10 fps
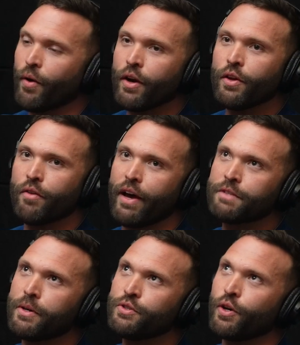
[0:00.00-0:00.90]
I would argue the vast
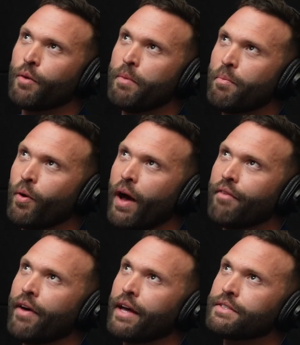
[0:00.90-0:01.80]
majority of people have
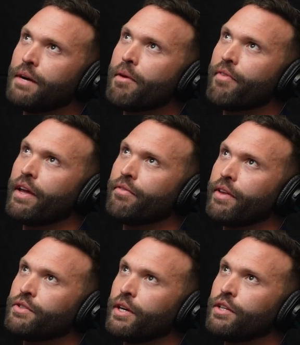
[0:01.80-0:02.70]
had some event if they're
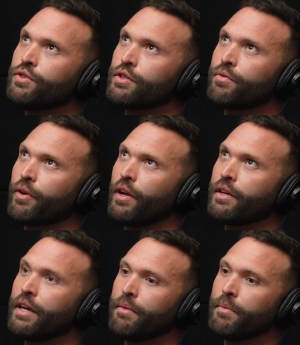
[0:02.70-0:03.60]
training jiu-jitsu for a long
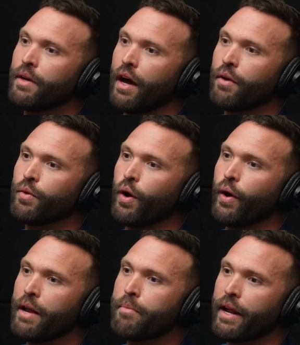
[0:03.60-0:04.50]
time. I don't know
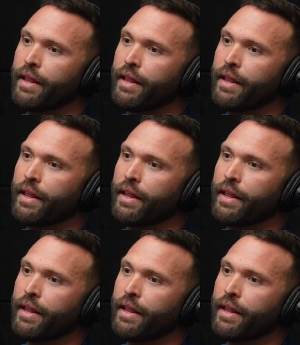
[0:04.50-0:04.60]
anybody